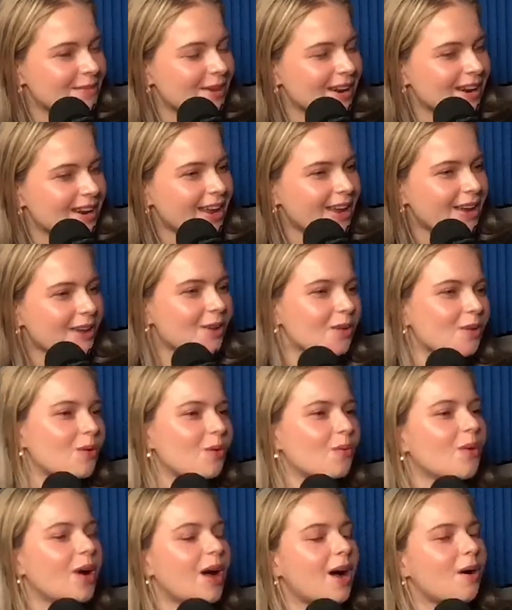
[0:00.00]
my neck,
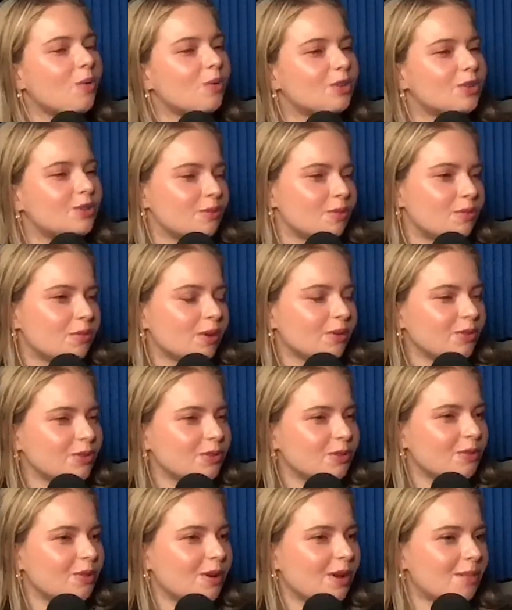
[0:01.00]
how would you
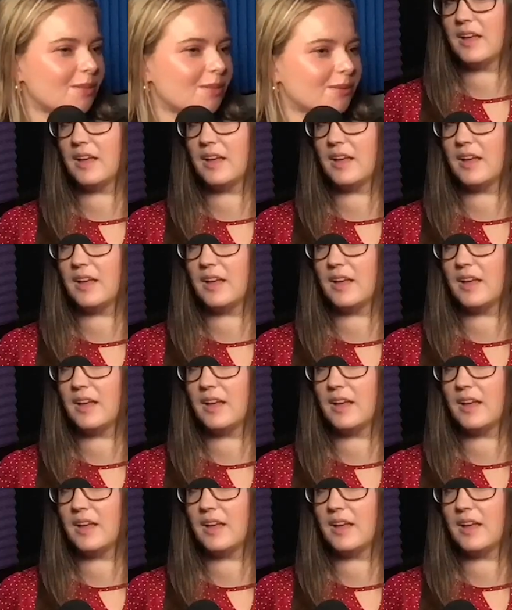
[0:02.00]
approach the problem?